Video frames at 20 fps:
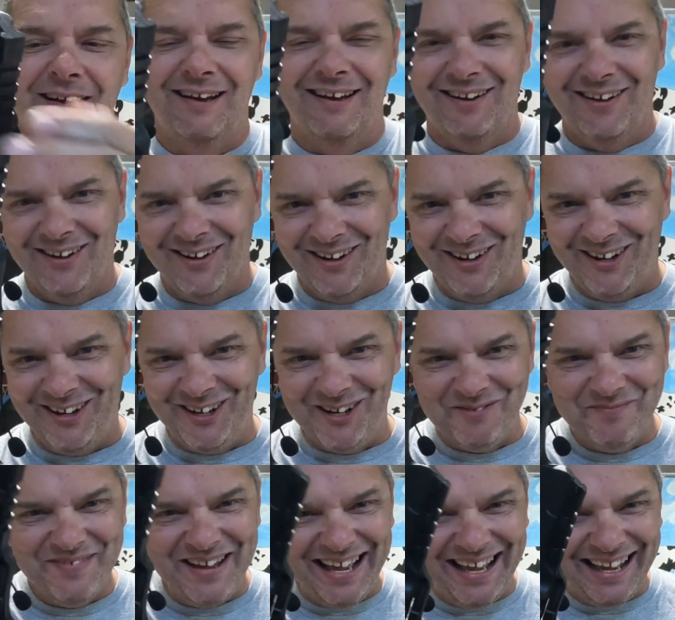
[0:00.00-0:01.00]
Oh,
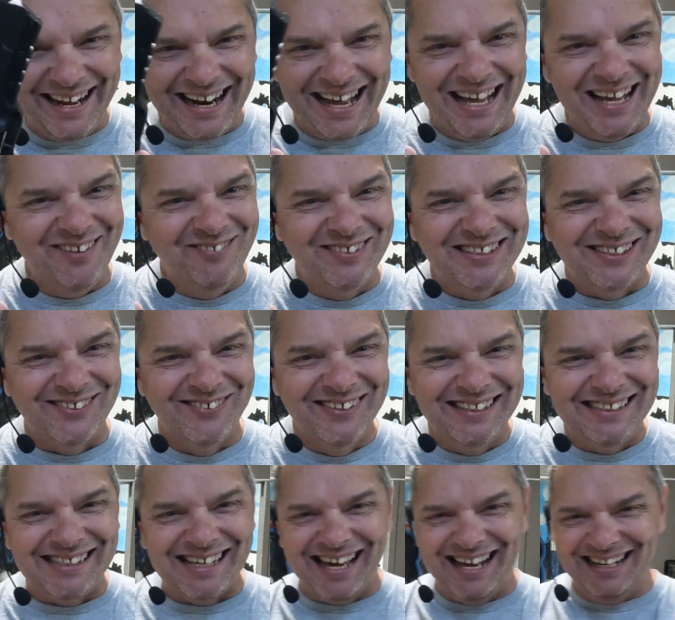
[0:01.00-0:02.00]
man, I am so
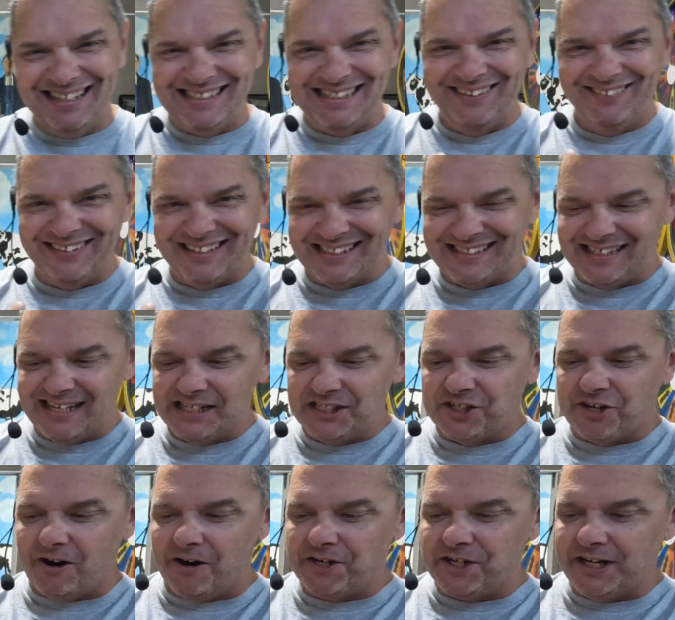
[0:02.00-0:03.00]
excited to see what this does.
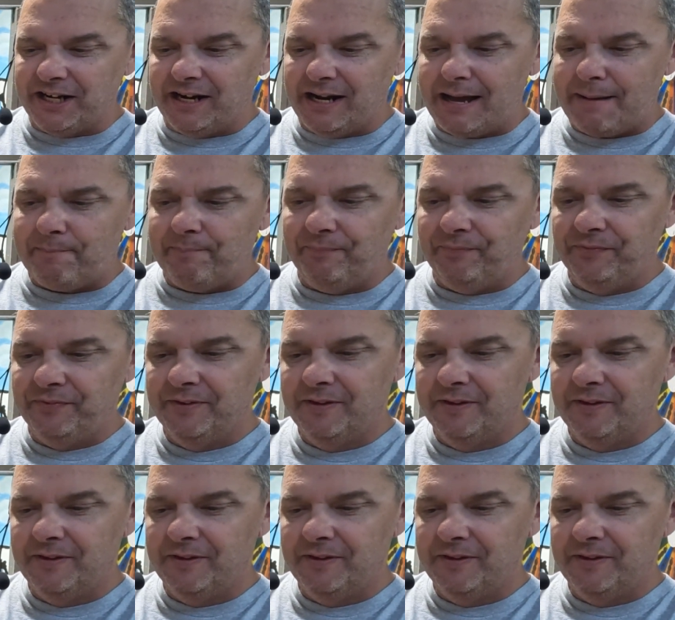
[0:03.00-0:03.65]
Charging it up.